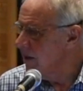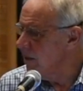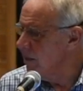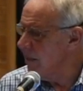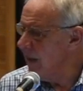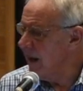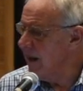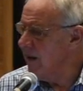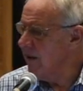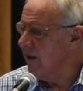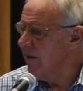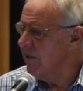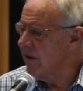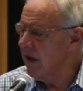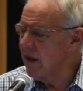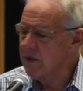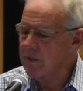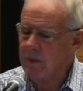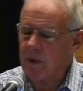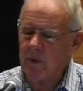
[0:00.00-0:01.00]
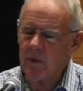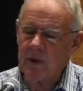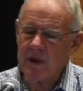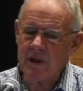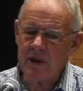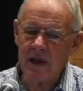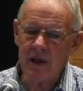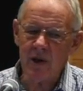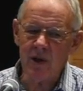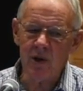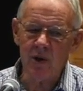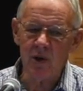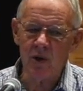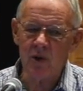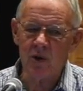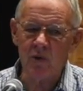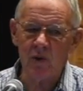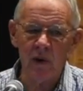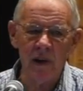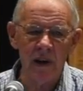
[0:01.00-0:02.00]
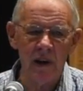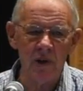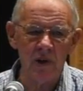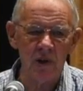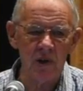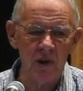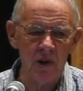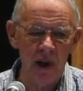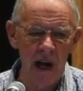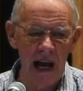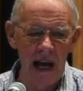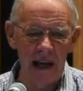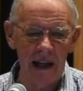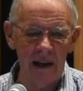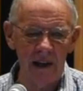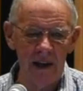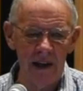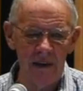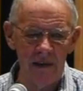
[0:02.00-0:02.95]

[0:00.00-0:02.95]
you may not have noticed, but we didn't use religious jargon